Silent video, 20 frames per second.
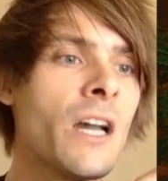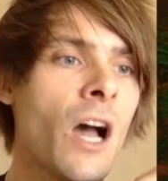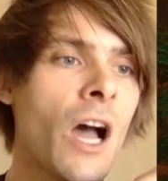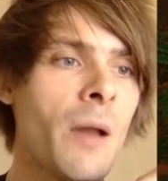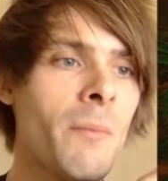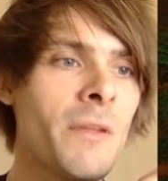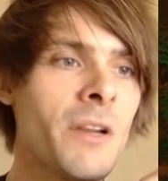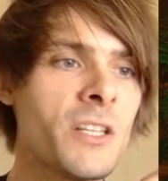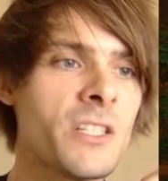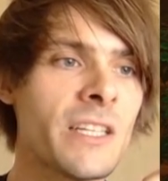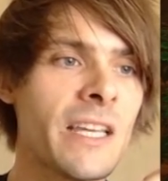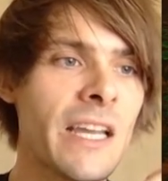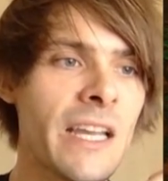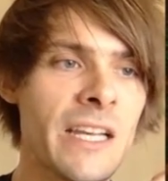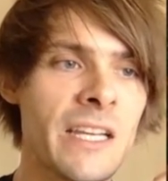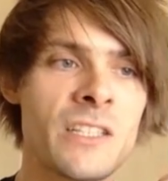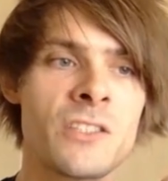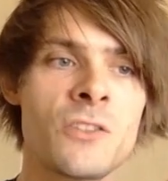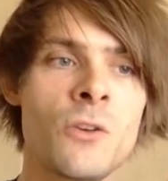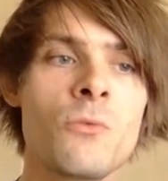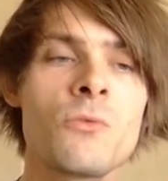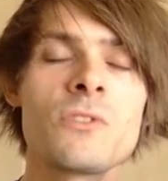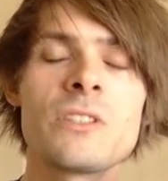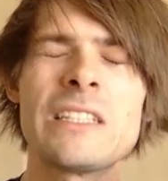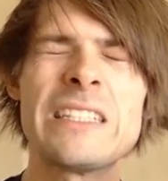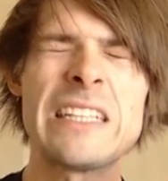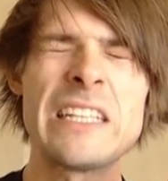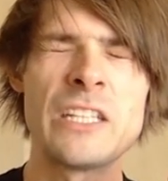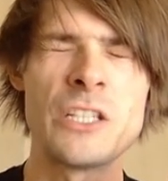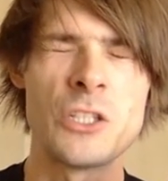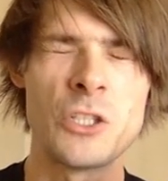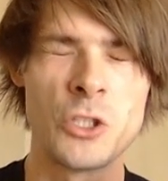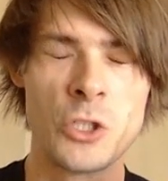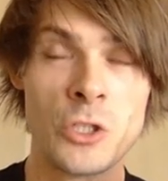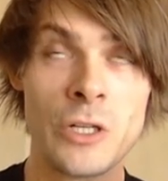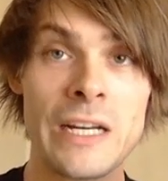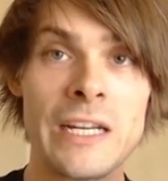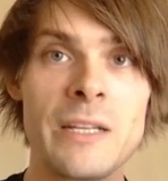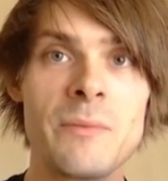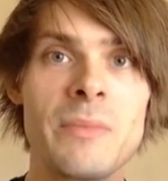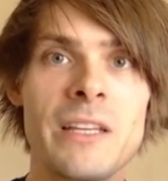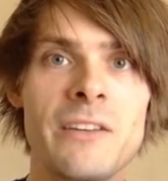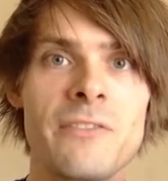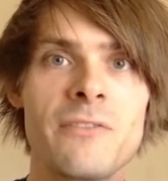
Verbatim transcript: I managed to get exalted incredibly